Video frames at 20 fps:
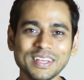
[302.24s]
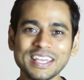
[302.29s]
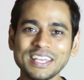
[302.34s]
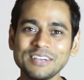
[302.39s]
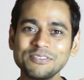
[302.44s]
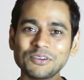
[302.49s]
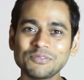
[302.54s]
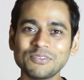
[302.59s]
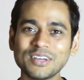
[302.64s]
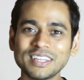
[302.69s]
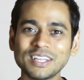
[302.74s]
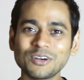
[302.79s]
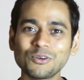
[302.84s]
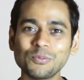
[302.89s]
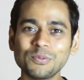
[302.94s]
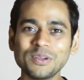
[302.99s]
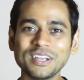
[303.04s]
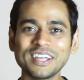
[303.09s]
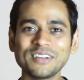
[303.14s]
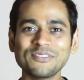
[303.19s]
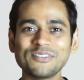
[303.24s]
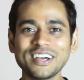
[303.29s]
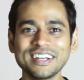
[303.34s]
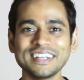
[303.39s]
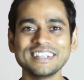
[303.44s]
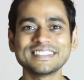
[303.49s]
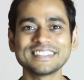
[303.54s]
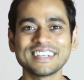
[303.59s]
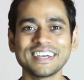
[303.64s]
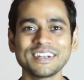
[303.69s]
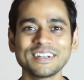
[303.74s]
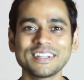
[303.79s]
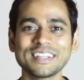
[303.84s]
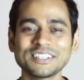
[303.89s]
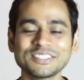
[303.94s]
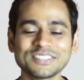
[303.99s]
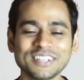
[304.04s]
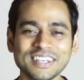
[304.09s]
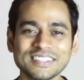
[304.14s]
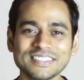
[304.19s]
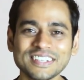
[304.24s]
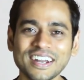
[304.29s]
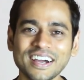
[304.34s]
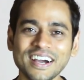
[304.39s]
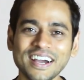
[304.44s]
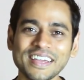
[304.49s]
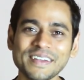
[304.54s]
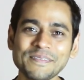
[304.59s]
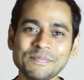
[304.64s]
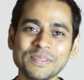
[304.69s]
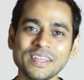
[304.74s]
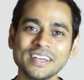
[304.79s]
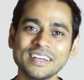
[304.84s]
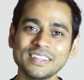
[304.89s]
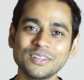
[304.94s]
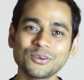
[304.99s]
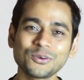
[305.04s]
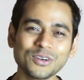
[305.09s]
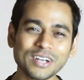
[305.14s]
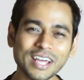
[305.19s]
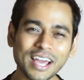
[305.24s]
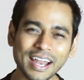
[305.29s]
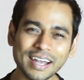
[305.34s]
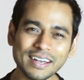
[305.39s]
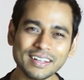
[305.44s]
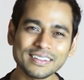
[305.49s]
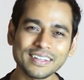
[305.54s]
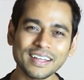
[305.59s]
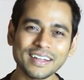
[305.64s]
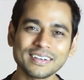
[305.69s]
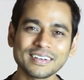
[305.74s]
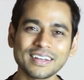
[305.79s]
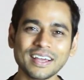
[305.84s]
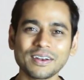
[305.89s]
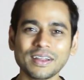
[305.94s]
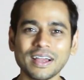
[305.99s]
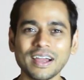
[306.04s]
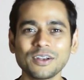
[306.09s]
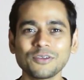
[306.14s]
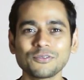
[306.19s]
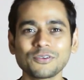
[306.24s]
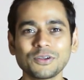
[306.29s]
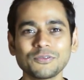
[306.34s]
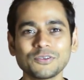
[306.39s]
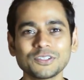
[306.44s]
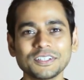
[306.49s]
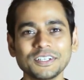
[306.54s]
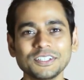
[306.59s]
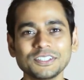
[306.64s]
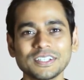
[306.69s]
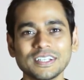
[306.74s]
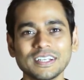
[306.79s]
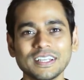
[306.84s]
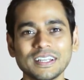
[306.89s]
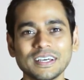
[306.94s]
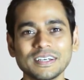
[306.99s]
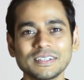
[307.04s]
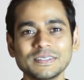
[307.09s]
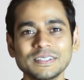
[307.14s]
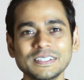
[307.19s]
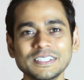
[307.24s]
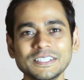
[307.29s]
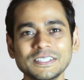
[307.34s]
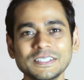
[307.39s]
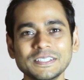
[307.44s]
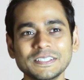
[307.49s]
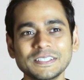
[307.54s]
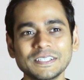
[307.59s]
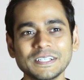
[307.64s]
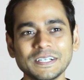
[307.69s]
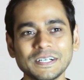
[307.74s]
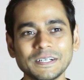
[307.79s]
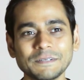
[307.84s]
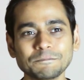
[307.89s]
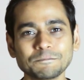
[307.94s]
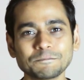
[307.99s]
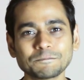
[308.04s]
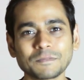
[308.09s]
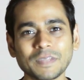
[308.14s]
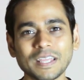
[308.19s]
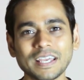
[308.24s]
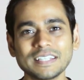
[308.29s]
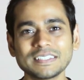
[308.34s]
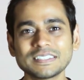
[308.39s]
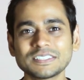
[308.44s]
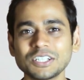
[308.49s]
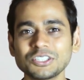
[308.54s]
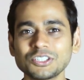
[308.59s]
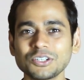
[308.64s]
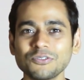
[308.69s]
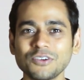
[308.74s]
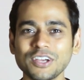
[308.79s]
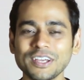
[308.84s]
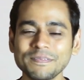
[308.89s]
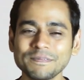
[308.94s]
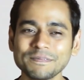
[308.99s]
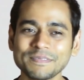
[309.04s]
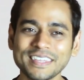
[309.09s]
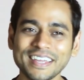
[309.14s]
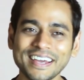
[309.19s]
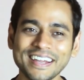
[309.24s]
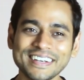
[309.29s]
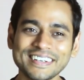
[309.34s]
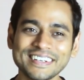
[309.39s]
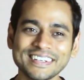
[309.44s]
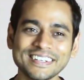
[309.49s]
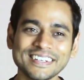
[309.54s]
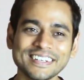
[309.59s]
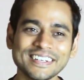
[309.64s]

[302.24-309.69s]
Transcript: even when the opinion varies and the stakes are high, they could handle that kind of conversation in such a way that